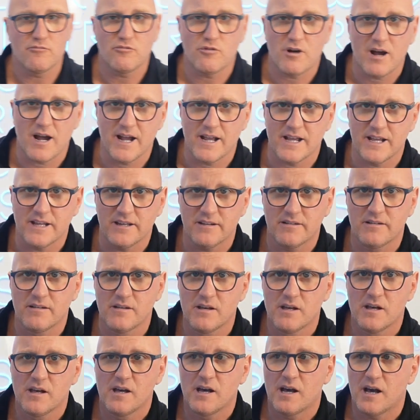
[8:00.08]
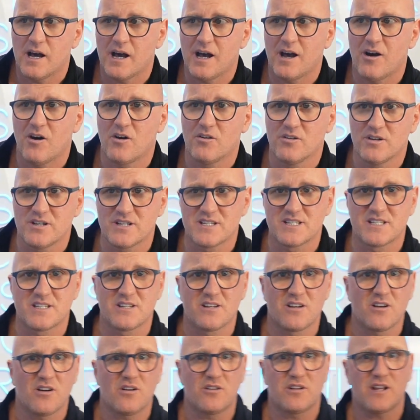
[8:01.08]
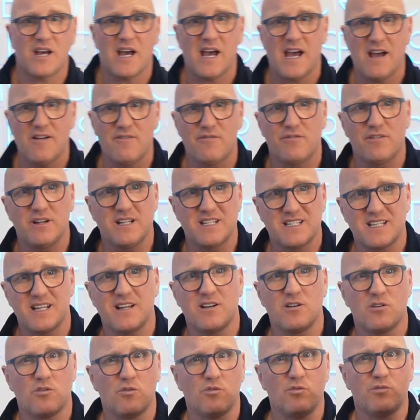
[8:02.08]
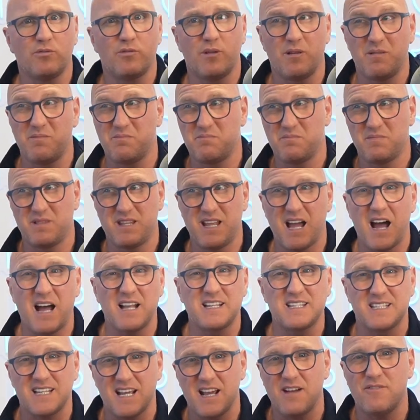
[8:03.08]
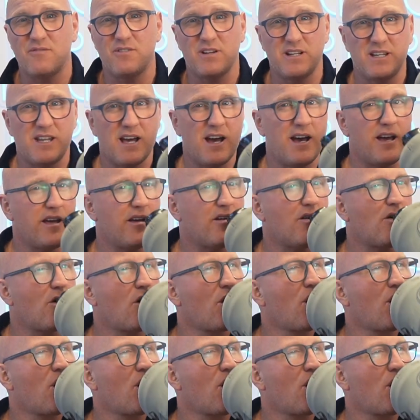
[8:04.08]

writing. Honest to God, I'd say every day,